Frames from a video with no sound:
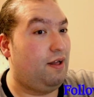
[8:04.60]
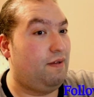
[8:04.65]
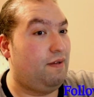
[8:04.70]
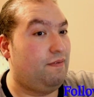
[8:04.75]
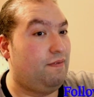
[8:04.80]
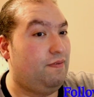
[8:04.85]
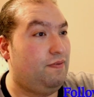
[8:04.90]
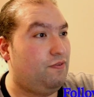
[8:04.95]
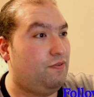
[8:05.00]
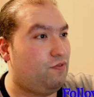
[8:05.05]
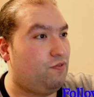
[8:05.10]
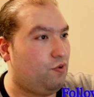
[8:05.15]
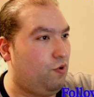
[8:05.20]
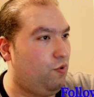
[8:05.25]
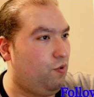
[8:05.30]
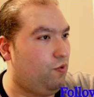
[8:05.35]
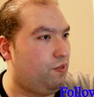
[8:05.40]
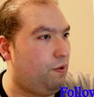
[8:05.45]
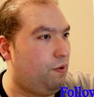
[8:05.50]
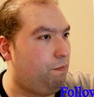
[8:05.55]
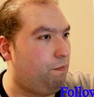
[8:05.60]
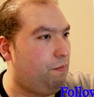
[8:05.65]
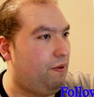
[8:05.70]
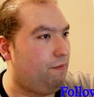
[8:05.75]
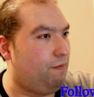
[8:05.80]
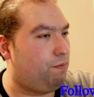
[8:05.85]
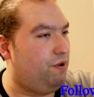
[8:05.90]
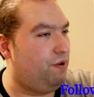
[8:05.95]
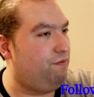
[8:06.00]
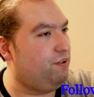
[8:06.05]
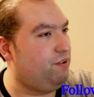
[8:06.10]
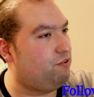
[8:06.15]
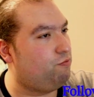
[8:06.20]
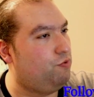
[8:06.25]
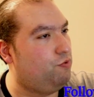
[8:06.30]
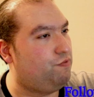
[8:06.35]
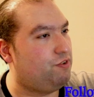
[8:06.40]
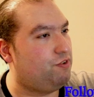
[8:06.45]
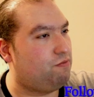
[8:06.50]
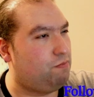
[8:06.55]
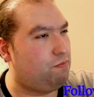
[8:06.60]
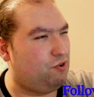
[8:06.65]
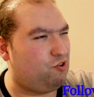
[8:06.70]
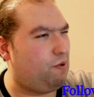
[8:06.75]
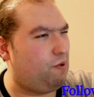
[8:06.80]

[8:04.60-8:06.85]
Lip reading: So the previous move is bishop.